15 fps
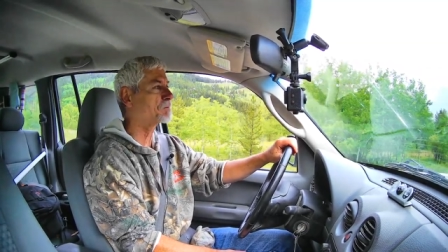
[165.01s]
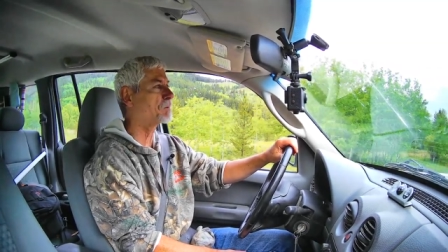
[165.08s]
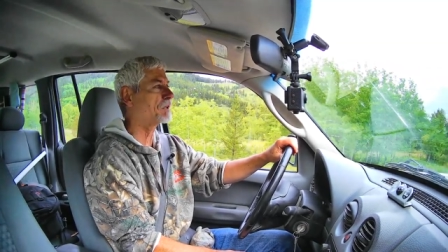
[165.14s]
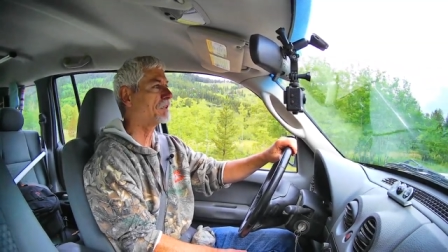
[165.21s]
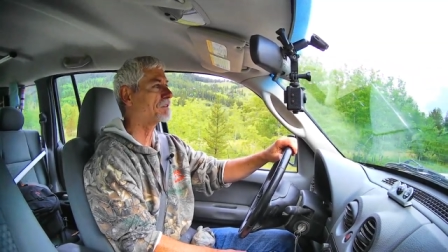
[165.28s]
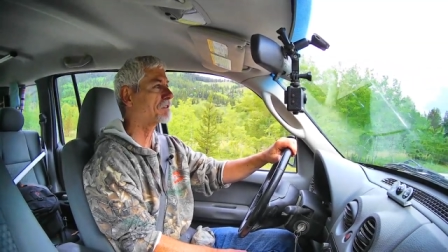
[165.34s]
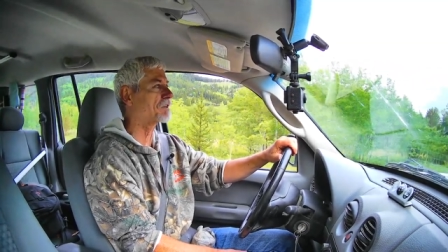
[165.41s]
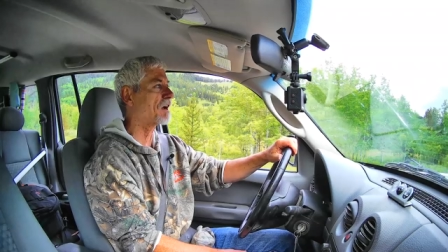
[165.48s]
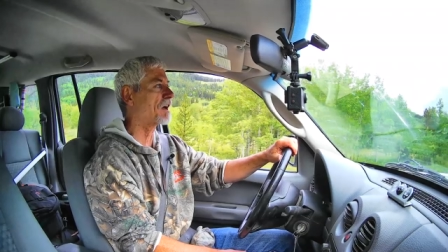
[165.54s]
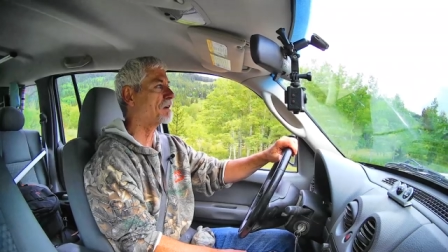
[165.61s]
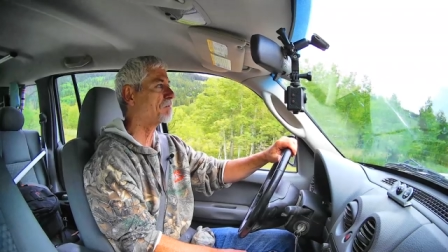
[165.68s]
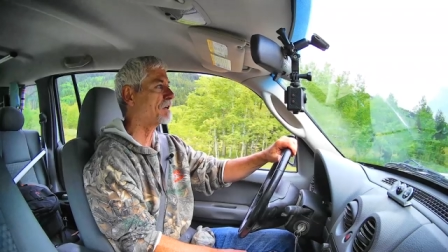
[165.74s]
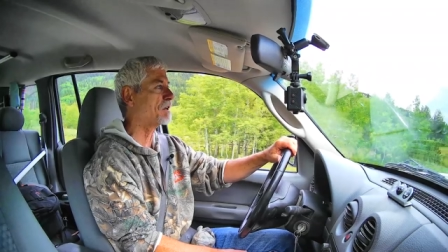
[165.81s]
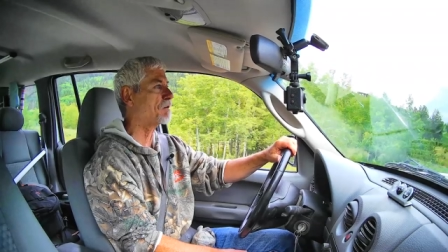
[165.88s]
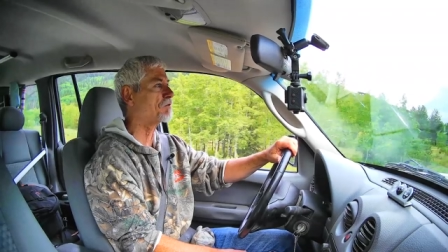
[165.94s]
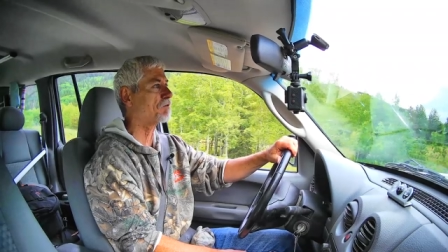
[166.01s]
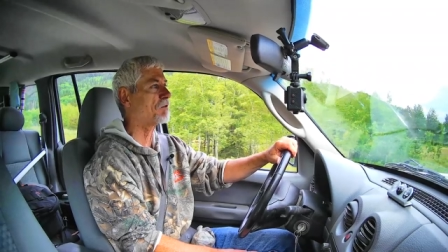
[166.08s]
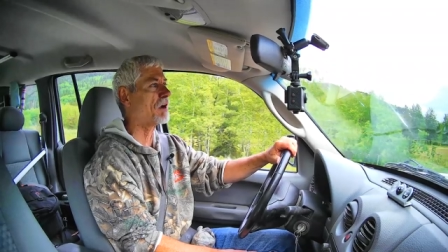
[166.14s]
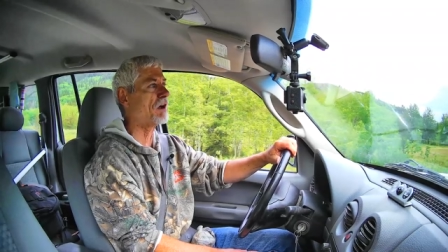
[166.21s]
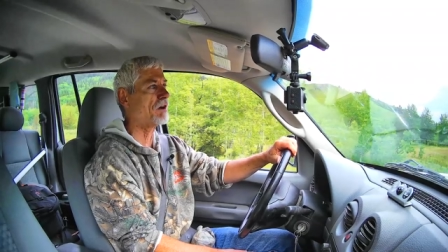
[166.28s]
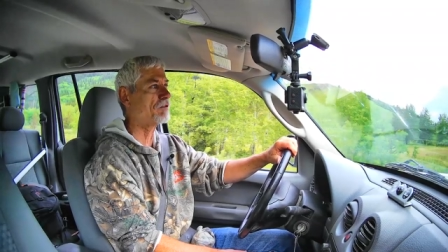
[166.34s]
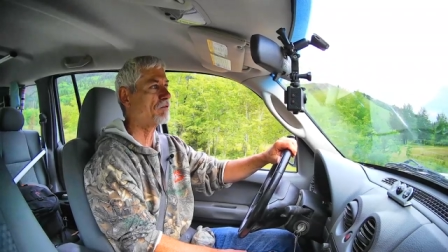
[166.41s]
but it's got to be over
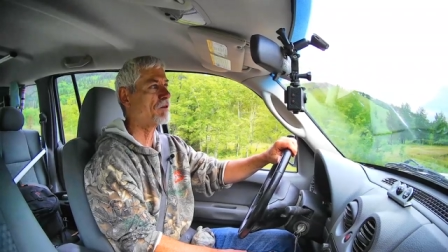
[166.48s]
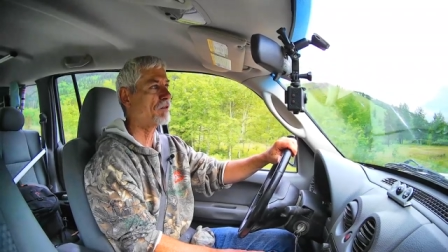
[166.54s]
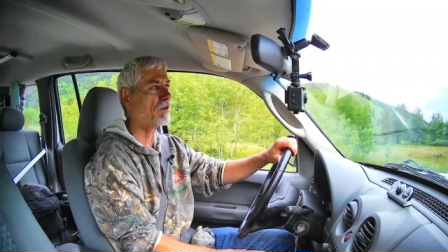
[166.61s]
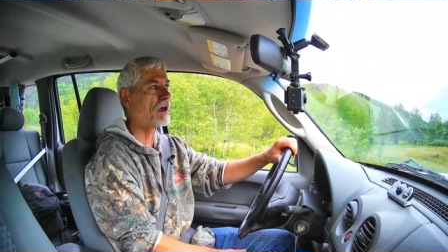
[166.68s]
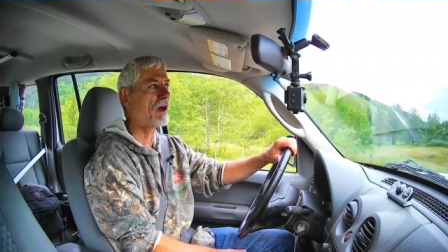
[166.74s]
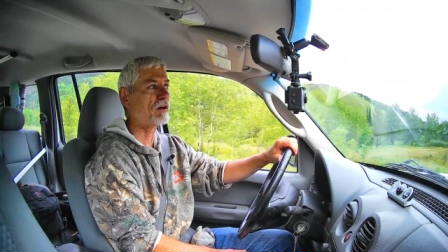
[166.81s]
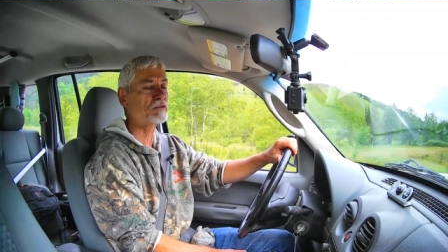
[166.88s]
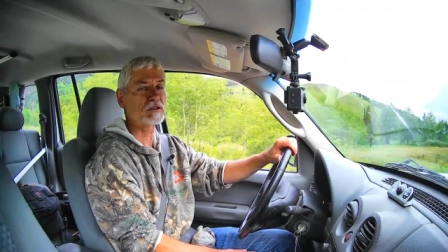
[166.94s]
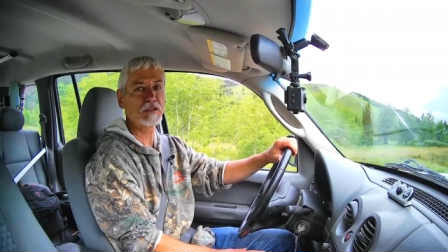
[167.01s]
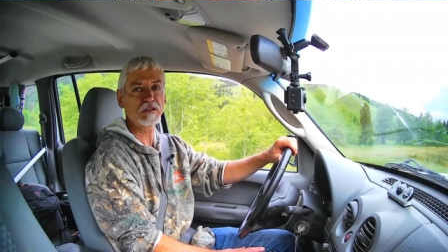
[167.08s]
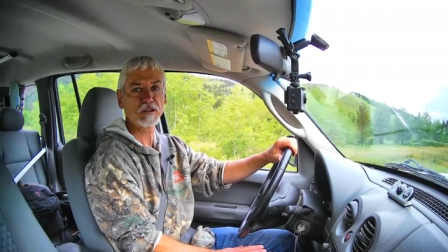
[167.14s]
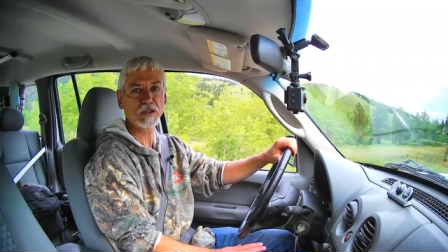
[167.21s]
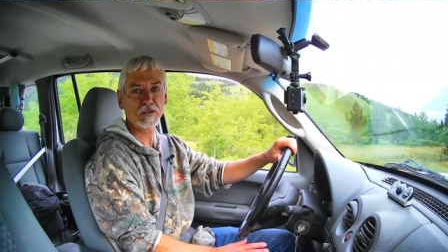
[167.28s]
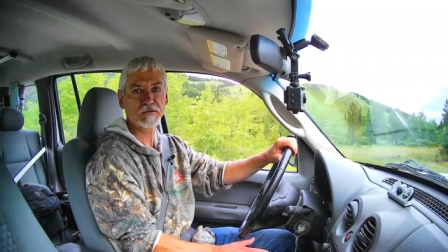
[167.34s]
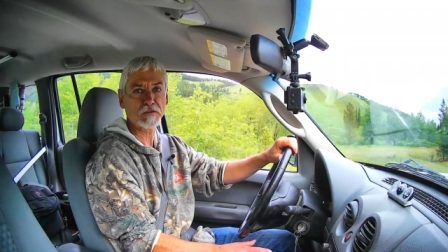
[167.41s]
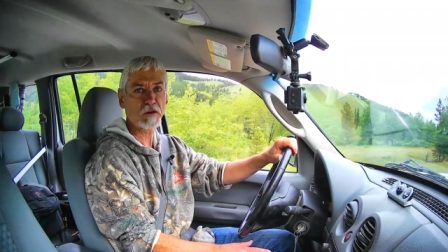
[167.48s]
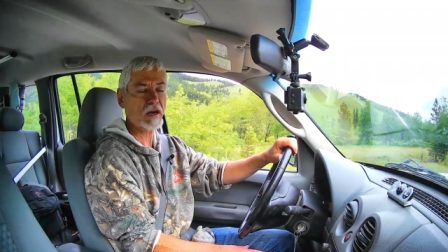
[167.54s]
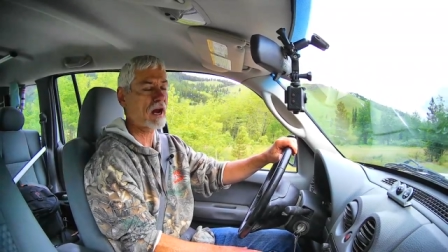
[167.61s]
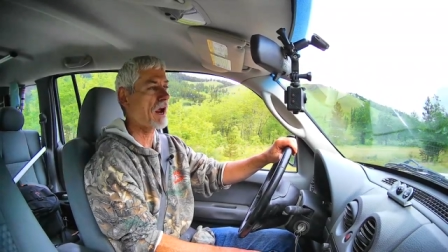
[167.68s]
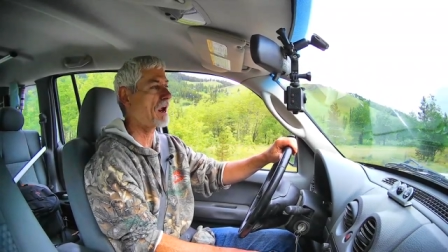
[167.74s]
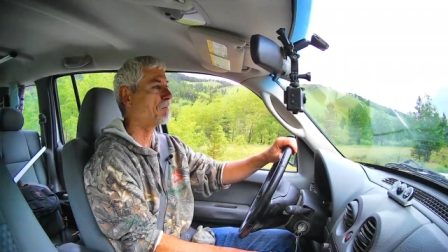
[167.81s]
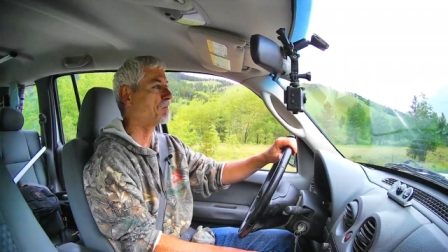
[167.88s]
a hundred thousand just for
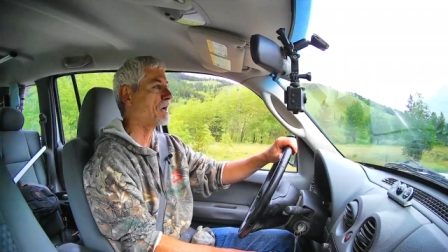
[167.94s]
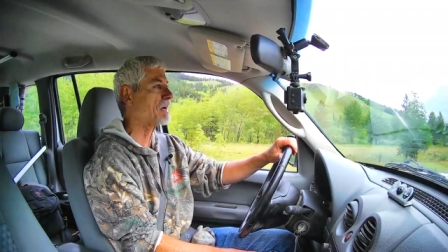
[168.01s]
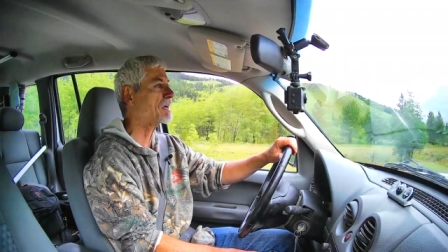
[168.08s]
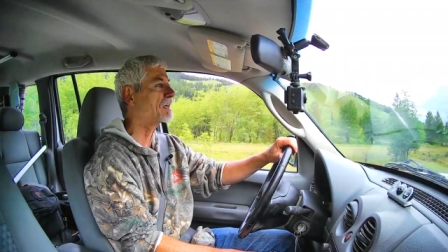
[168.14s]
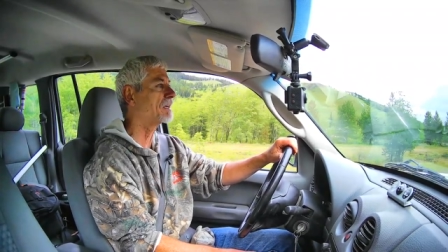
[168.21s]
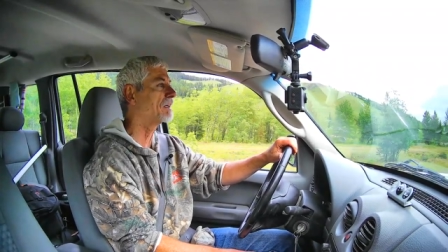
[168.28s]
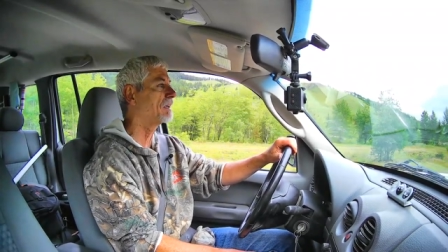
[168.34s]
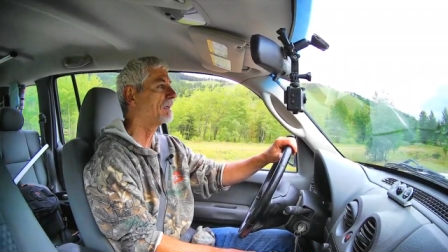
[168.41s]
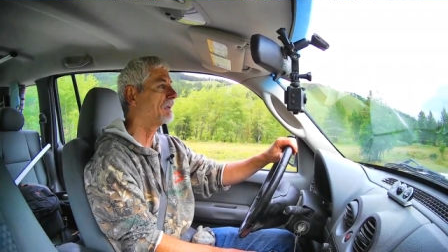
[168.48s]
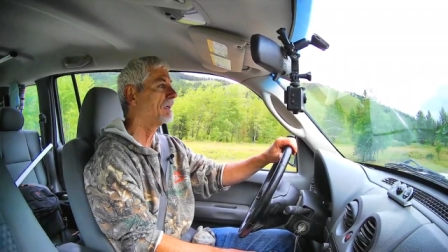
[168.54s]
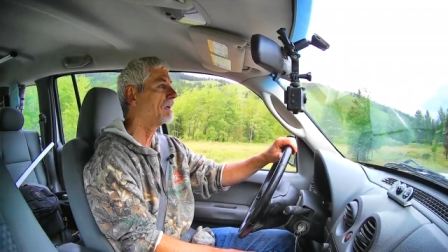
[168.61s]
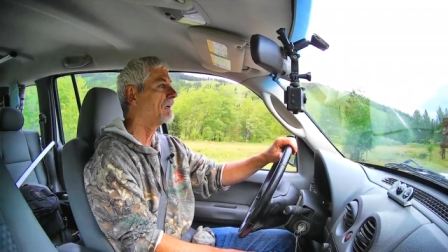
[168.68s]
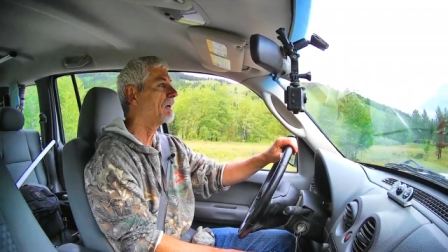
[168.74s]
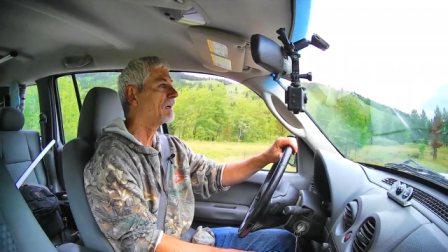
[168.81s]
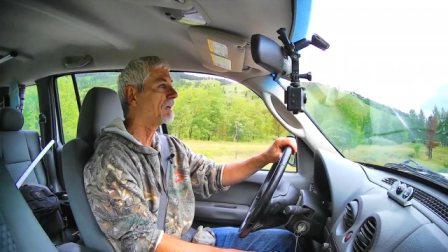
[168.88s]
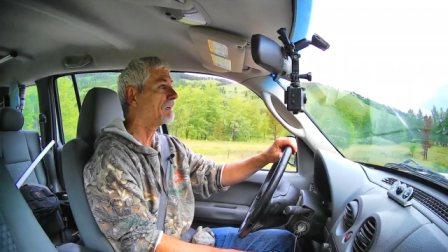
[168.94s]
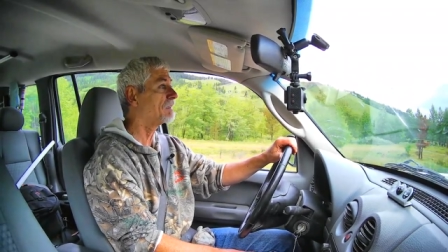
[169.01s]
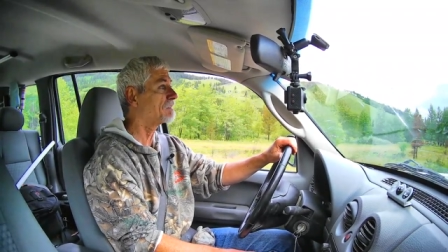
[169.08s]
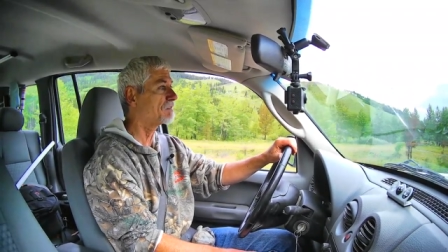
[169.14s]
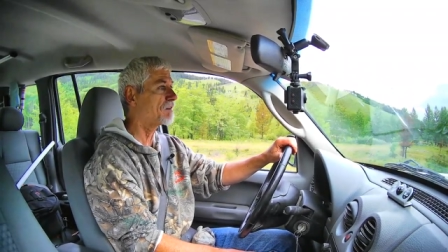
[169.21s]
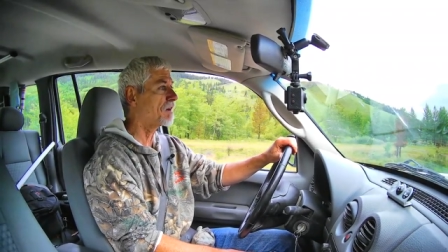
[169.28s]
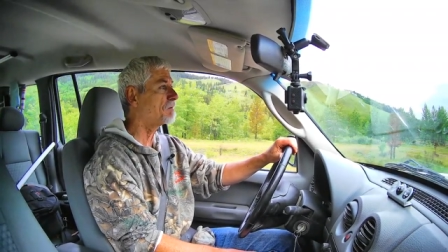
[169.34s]
camping.
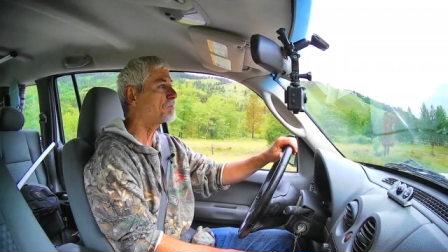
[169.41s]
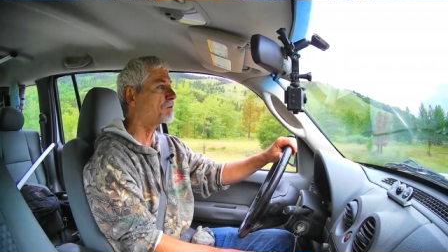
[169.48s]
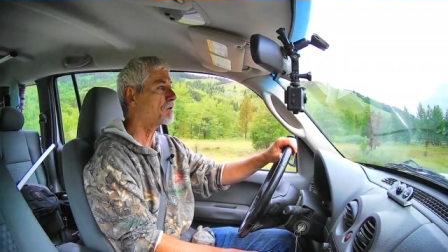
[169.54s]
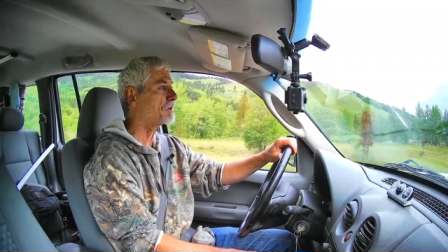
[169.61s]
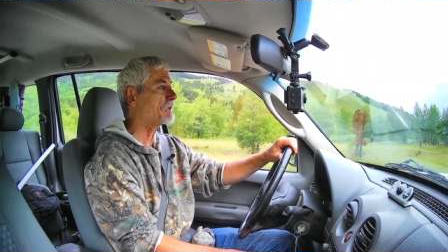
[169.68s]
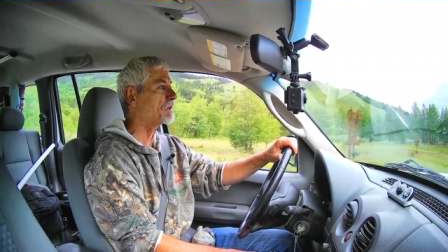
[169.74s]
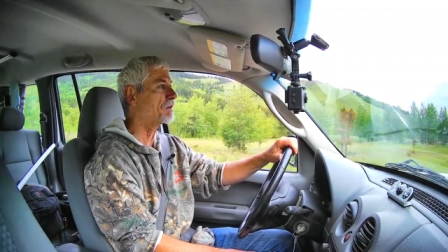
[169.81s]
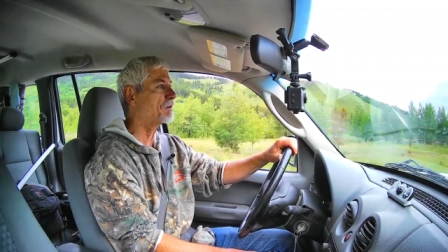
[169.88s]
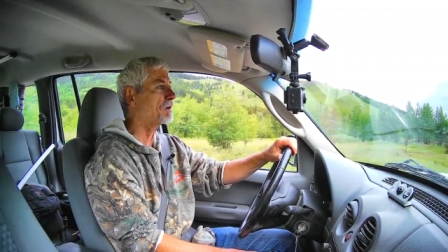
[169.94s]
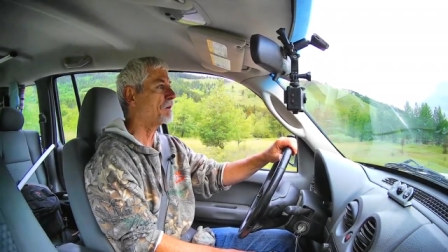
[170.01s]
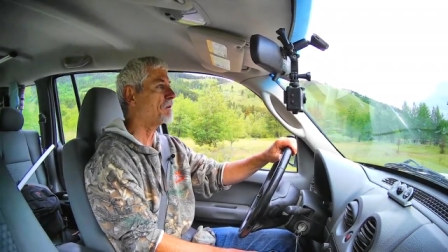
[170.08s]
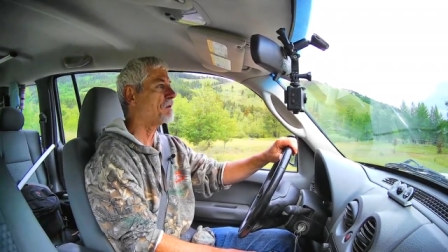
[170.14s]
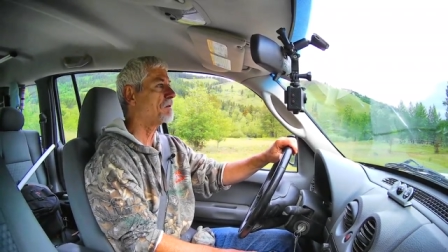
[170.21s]
It's done pretty good.